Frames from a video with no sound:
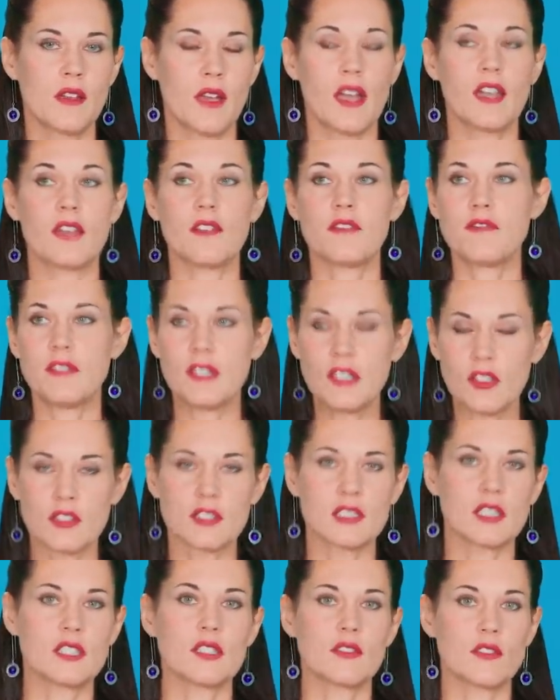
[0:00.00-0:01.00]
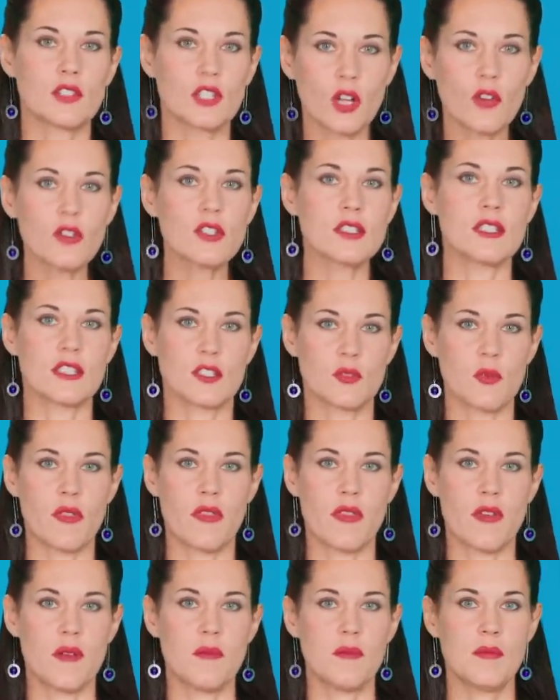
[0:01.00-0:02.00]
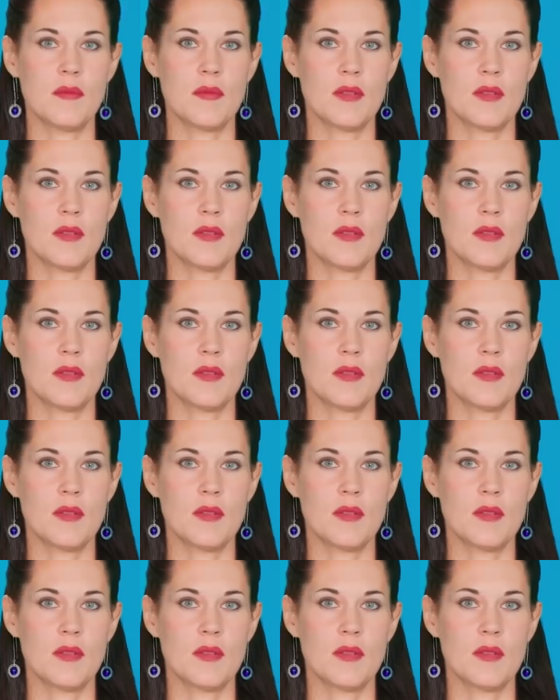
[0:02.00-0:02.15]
and to feel a sense of closeness with them.